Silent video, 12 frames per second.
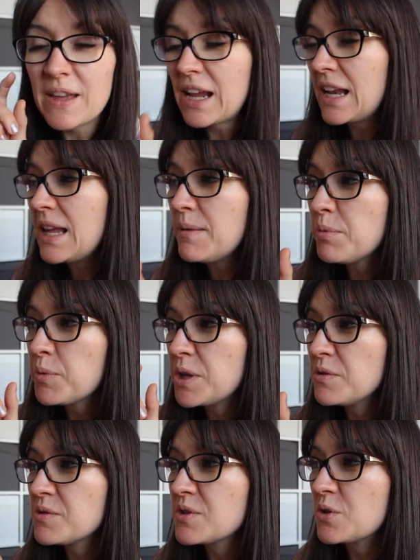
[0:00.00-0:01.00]
The clip where
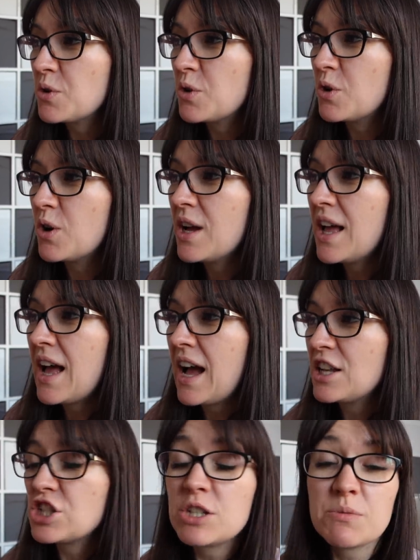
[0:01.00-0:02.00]
you saw
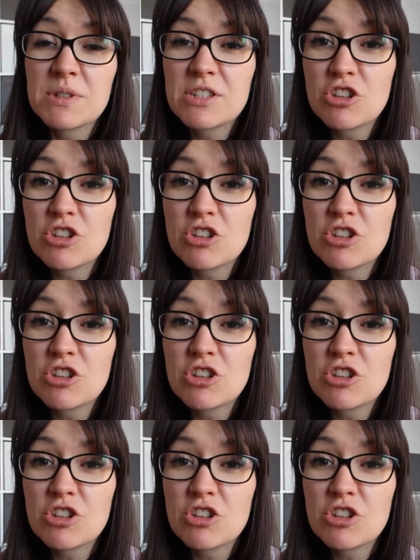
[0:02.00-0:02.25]
and she was